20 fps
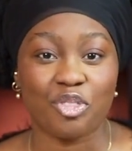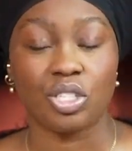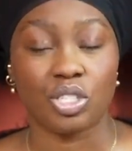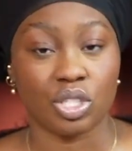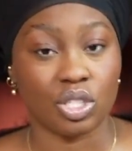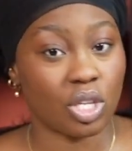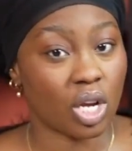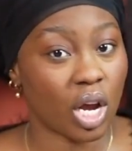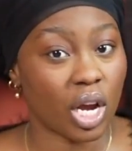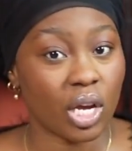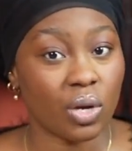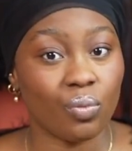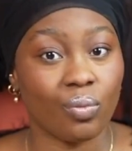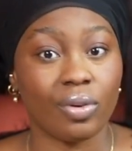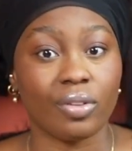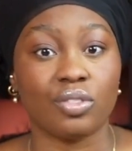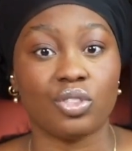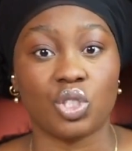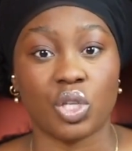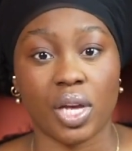Start
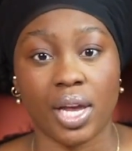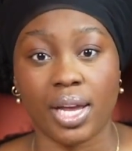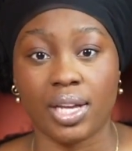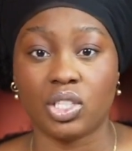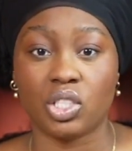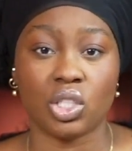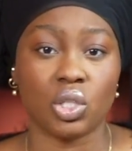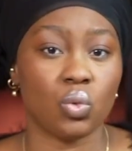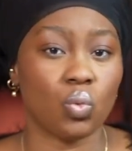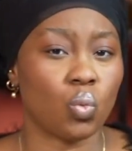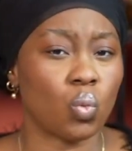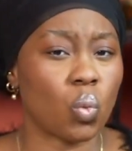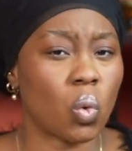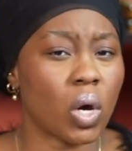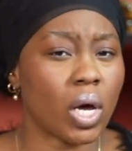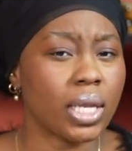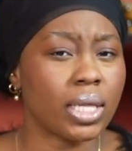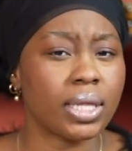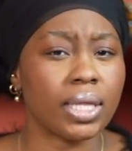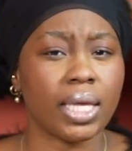with changing
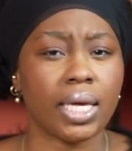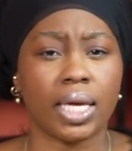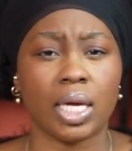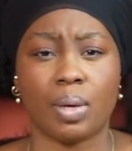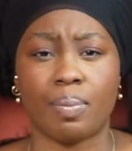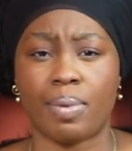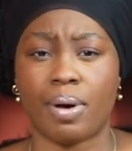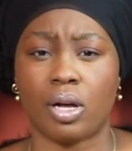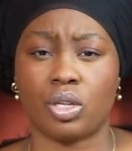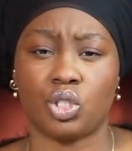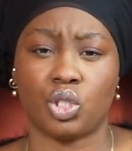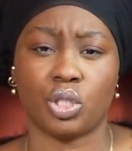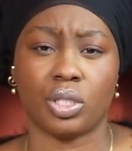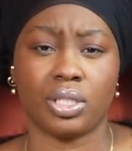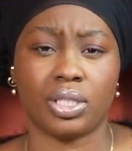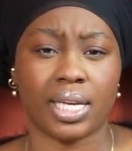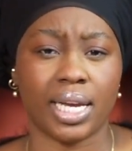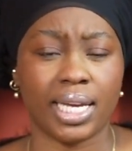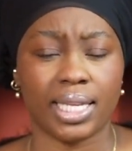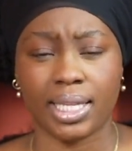one thing about your
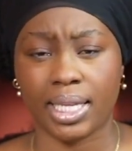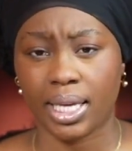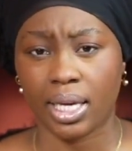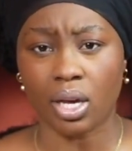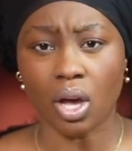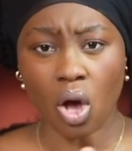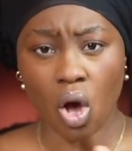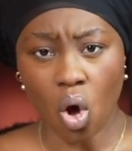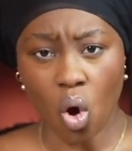daily